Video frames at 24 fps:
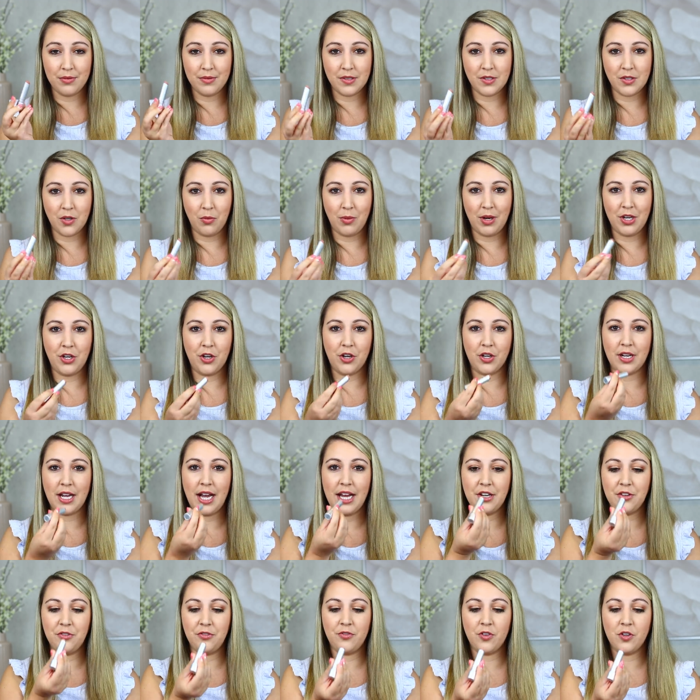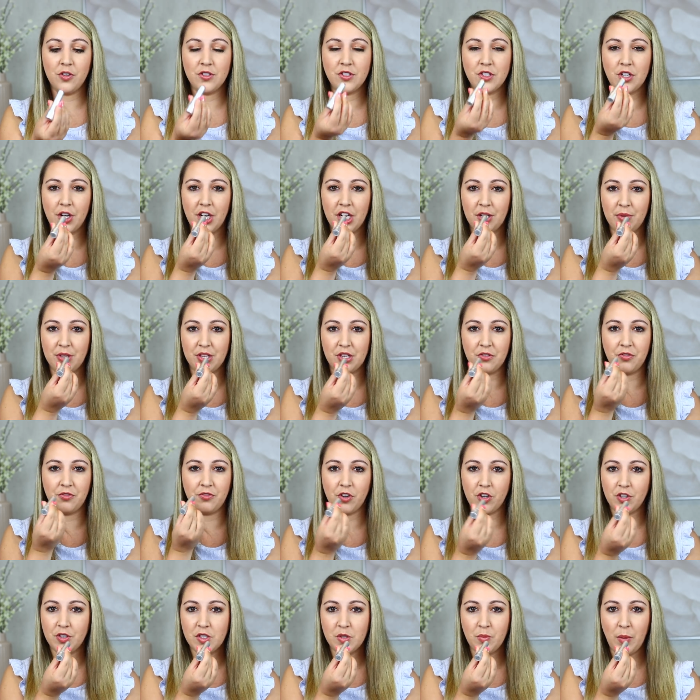So when you're kind of first starting with the
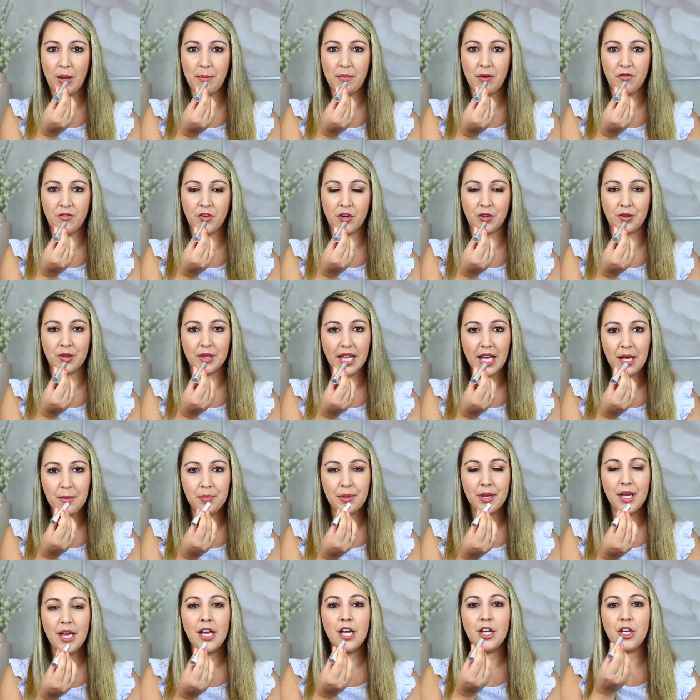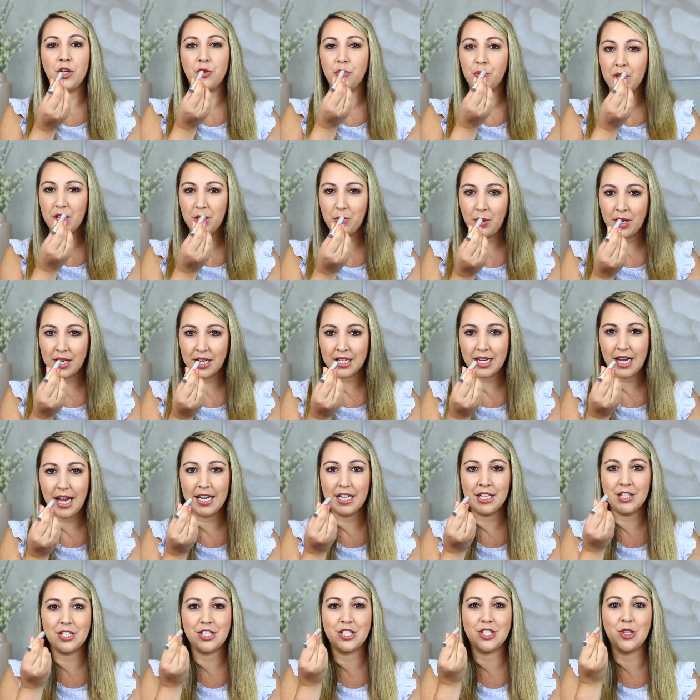first swipe of your lip, you really want to
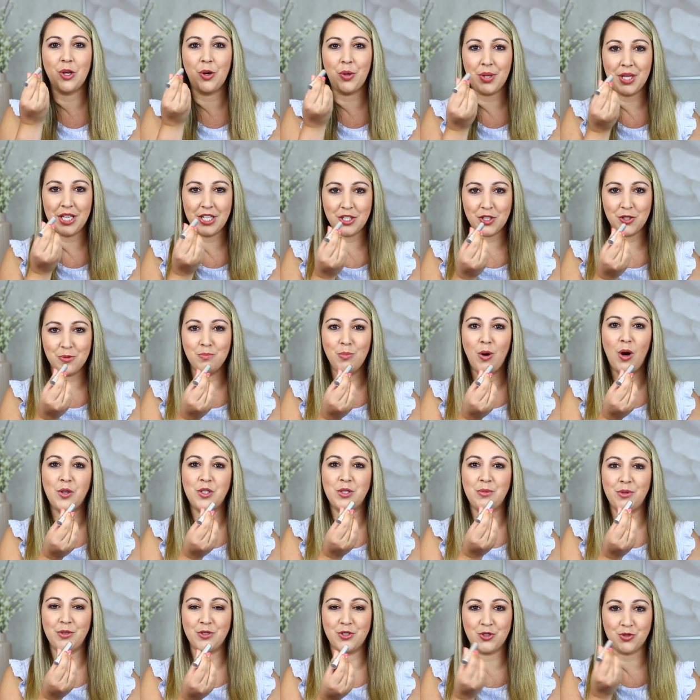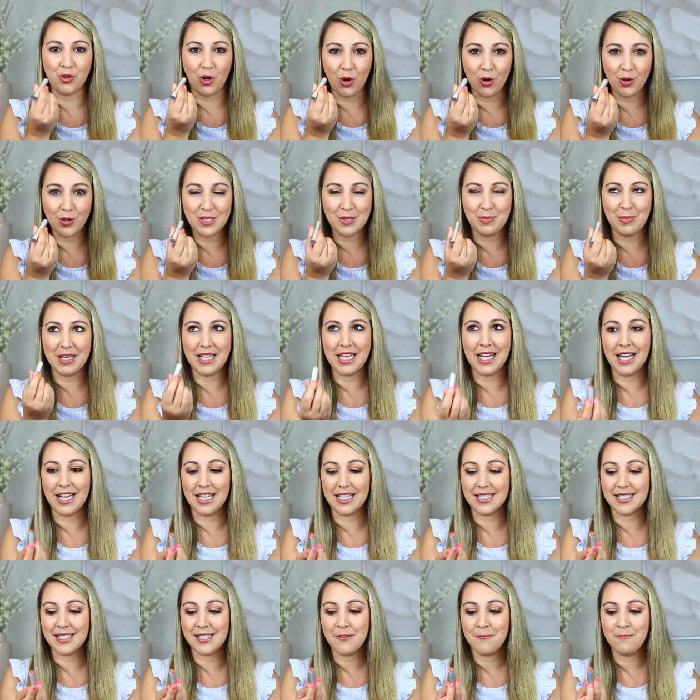kind of slowly do multiple strokes
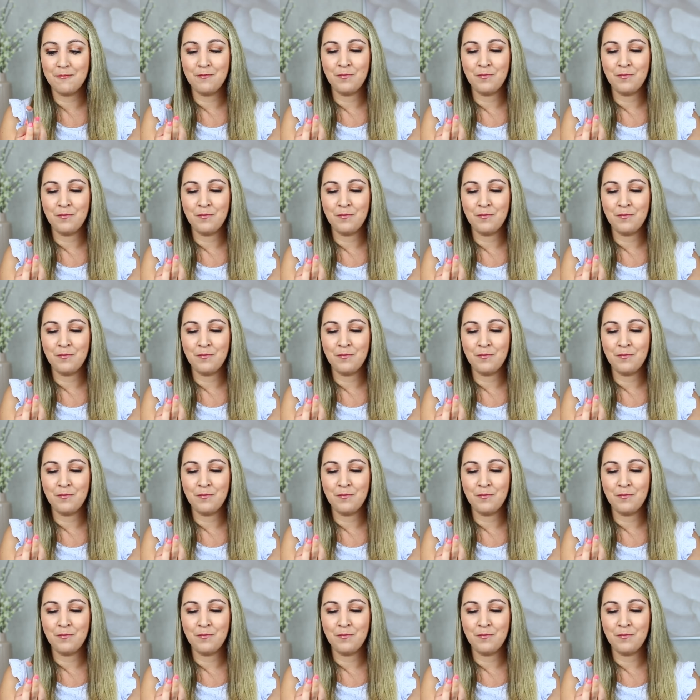because